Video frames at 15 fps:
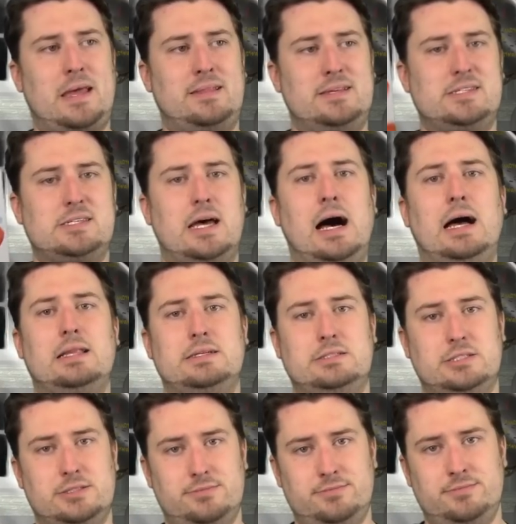This is
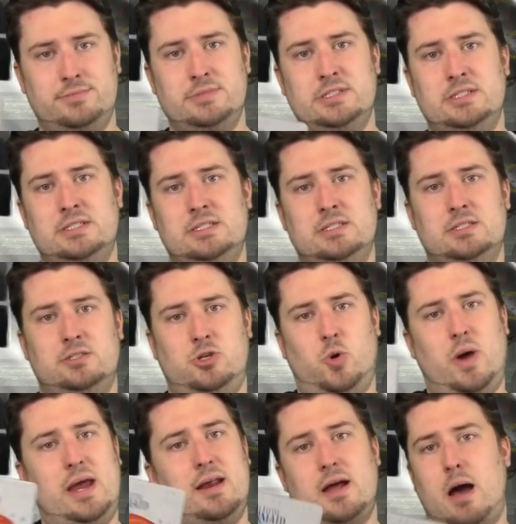Holly's. No
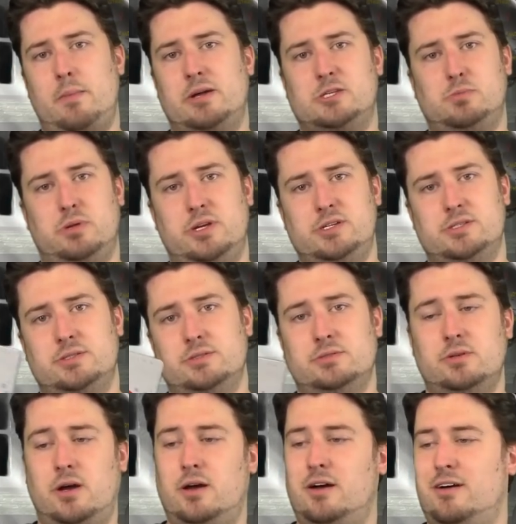hate comments, please.
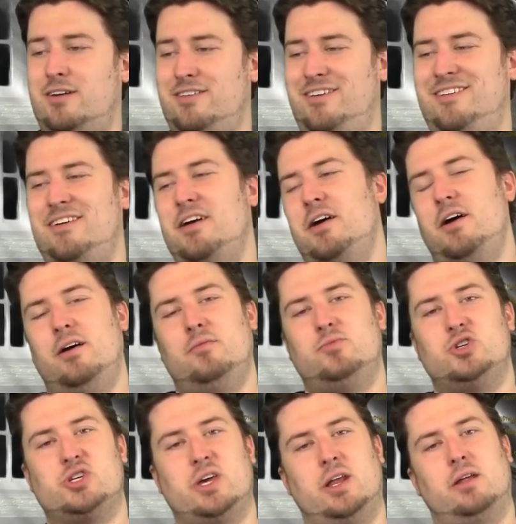
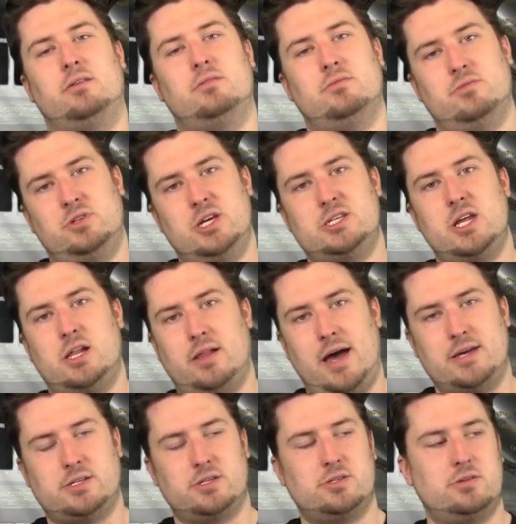just kidding. Disney
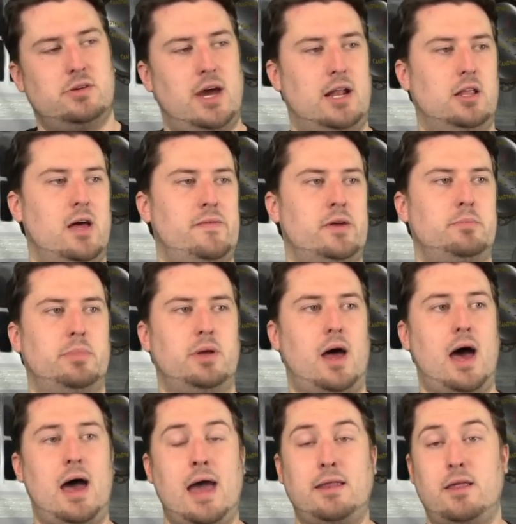classics, gotta love it. But
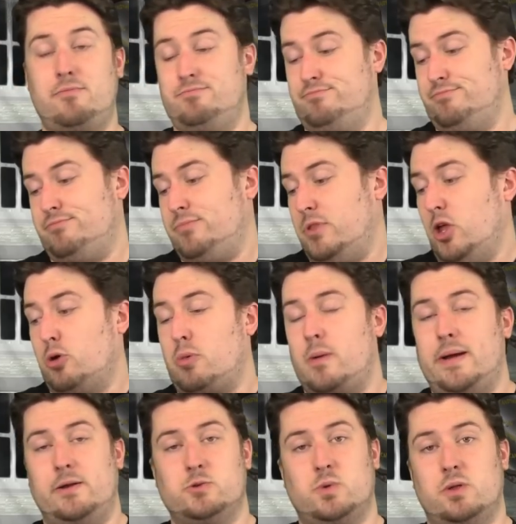Little
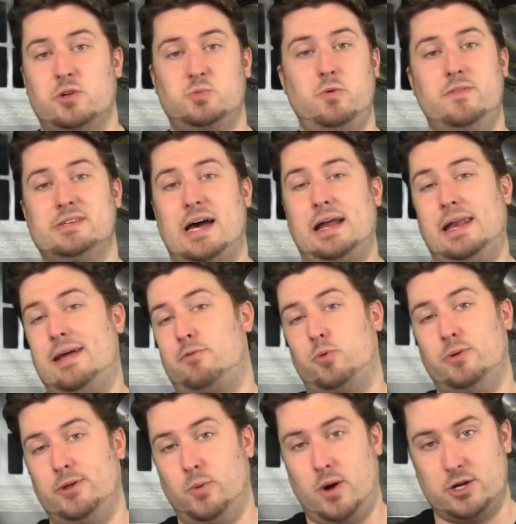Mermaid is one of those movies I never
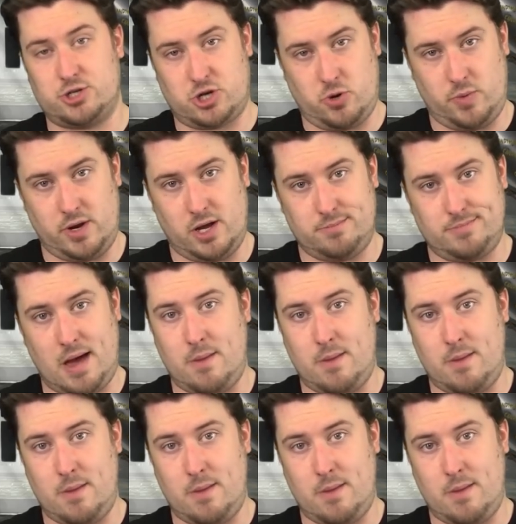really watched growing up.